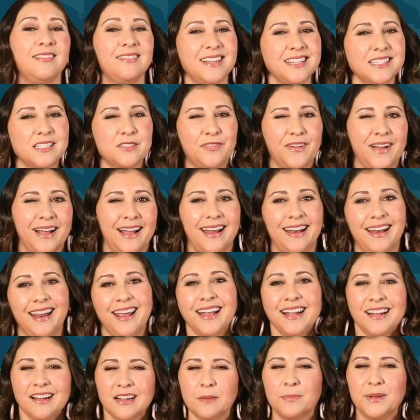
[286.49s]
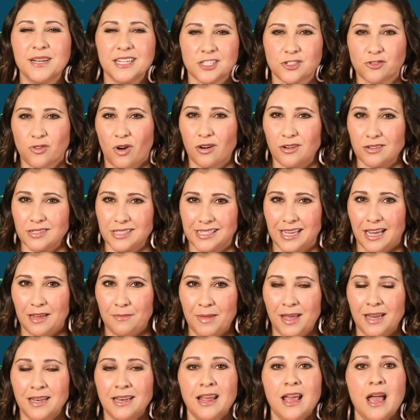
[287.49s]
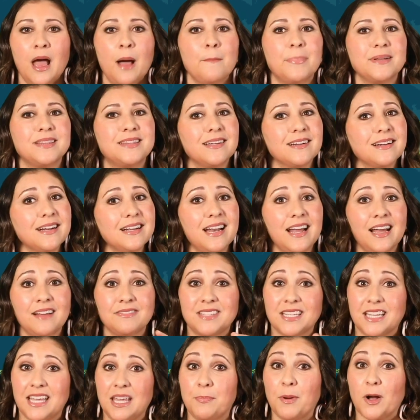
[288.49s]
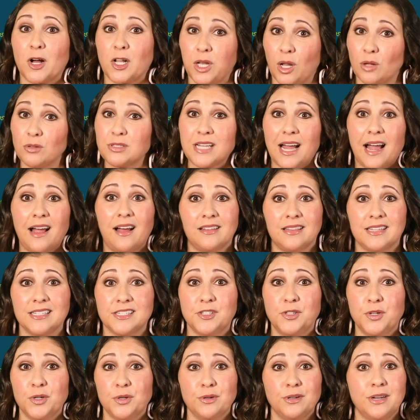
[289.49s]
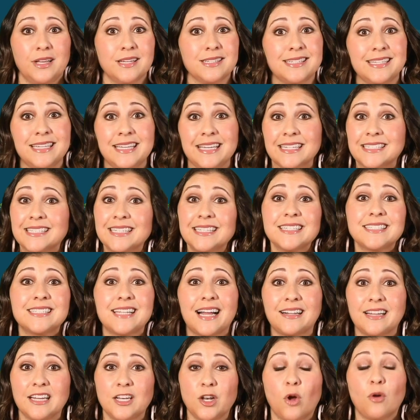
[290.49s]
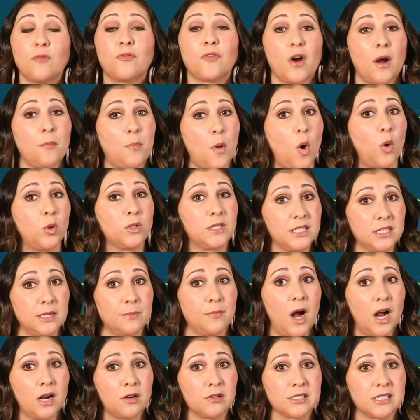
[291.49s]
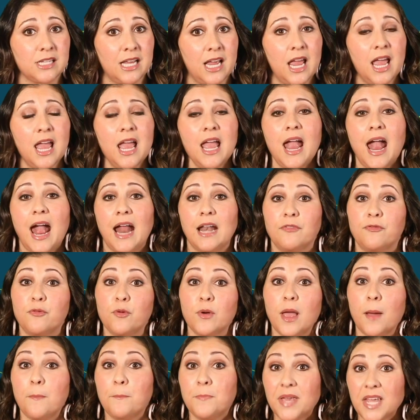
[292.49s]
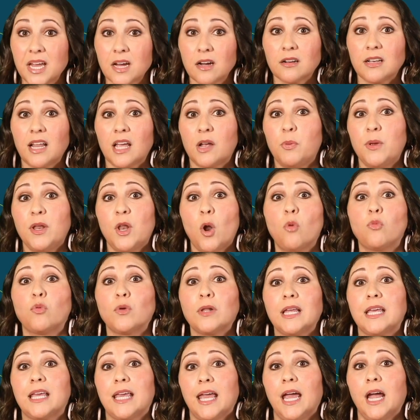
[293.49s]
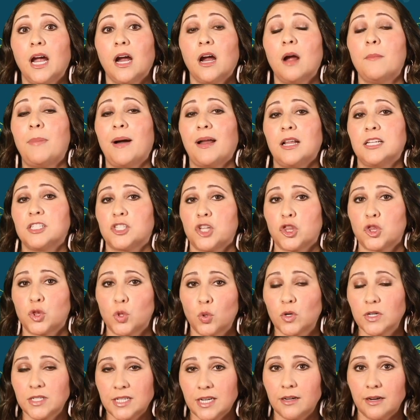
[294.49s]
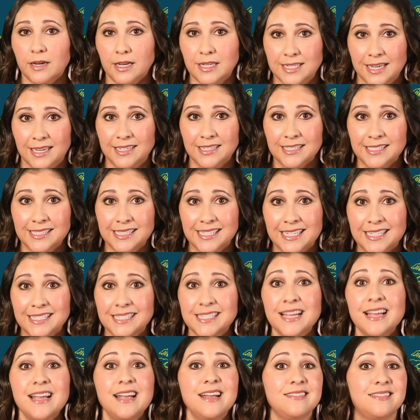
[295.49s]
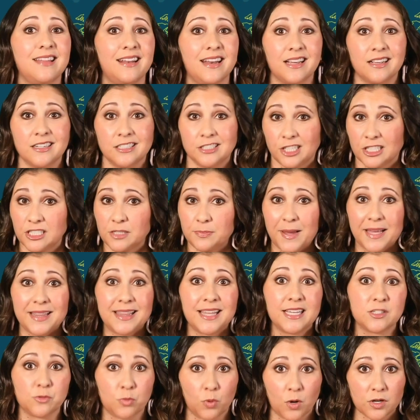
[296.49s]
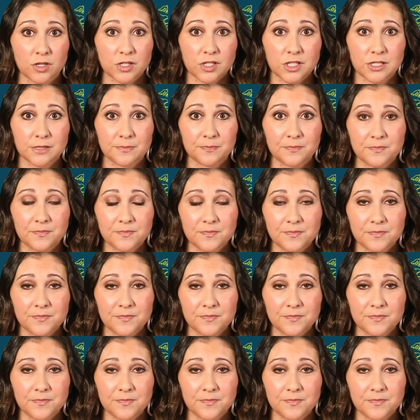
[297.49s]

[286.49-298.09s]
That's fine, it could have been a stronger statement, but they're gonna have to keep a close eye on this dude because he isn't exactly known for upholding democracy. And if we appear like we don't really care about his authoritarian tendencies, then it could just make things worse.